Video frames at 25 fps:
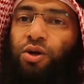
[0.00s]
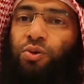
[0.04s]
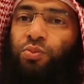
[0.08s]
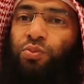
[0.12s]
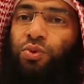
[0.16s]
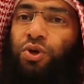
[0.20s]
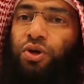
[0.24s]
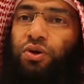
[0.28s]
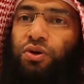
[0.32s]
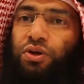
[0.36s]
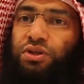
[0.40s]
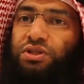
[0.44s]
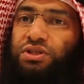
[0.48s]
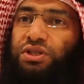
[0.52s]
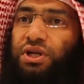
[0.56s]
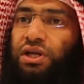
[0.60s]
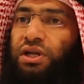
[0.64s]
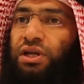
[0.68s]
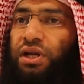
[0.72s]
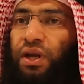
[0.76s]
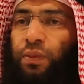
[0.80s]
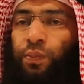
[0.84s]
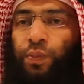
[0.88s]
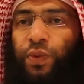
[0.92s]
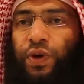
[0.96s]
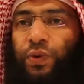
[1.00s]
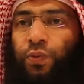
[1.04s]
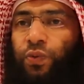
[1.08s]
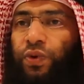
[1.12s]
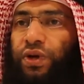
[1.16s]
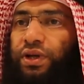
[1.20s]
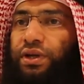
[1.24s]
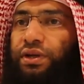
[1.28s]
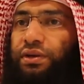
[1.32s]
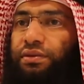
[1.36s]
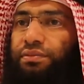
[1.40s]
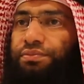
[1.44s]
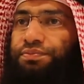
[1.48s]
Because number
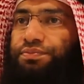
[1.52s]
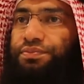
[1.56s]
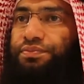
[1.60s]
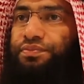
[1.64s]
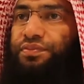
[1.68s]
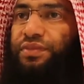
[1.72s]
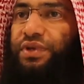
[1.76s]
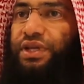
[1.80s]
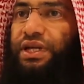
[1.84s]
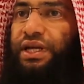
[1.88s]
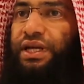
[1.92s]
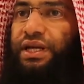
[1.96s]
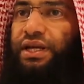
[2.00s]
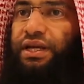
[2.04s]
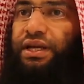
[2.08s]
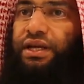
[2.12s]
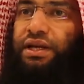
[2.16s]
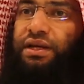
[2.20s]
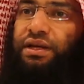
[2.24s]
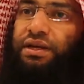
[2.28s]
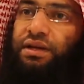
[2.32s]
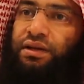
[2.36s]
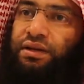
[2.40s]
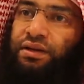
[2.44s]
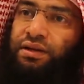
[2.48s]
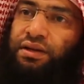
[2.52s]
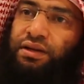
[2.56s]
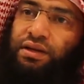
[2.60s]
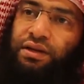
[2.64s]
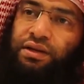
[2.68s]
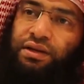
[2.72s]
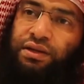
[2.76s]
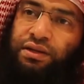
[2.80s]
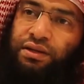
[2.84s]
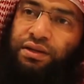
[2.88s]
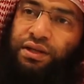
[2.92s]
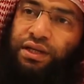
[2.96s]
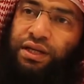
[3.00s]
one, he,
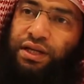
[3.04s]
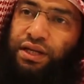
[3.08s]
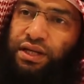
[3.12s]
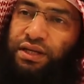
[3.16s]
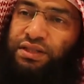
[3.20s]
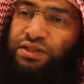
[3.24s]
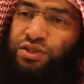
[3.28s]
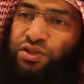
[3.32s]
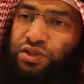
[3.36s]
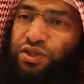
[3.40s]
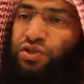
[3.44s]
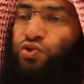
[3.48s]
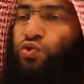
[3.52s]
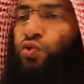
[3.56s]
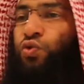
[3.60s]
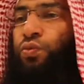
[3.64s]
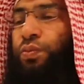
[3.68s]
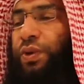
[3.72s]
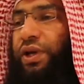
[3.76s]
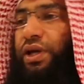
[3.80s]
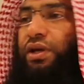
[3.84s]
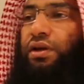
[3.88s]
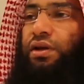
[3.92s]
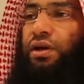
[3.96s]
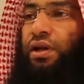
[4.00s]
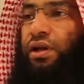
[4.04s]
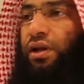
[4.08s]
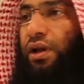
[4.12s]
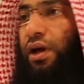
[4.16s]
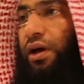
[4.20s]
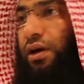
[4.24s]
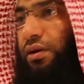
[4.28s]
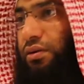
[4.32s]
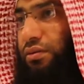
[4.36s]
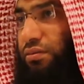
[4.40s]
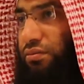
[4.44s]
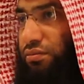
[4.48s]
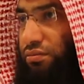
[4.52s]
he is disobeying
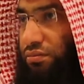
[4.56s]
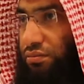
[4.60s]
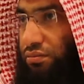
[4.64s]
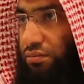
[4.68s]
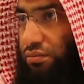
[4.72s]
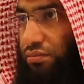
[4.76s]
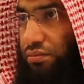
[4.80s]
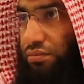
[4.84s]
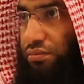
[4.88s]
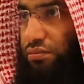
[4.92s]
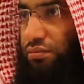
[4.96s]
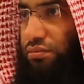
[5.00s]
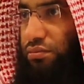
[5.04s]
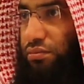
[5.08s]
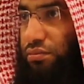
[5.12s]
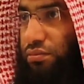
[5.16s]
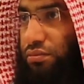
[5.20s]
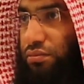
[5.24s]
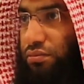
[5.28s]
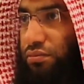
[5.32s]
Allah. Yeah.